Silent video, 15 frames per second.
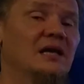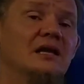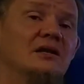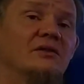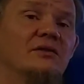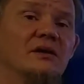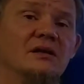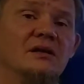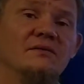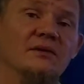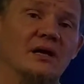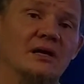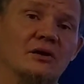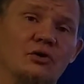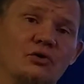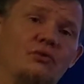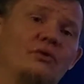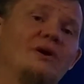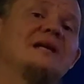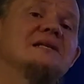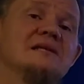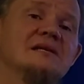You think of like
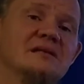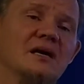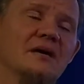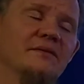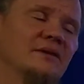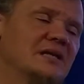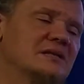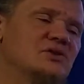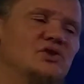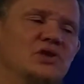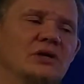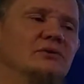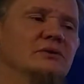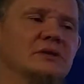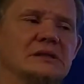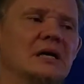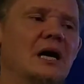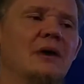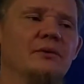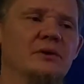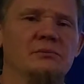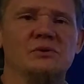crazy stuff, and that's generally
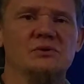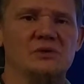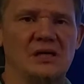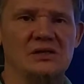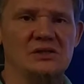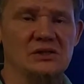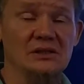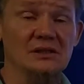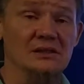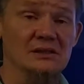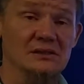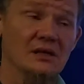not what a mutation is.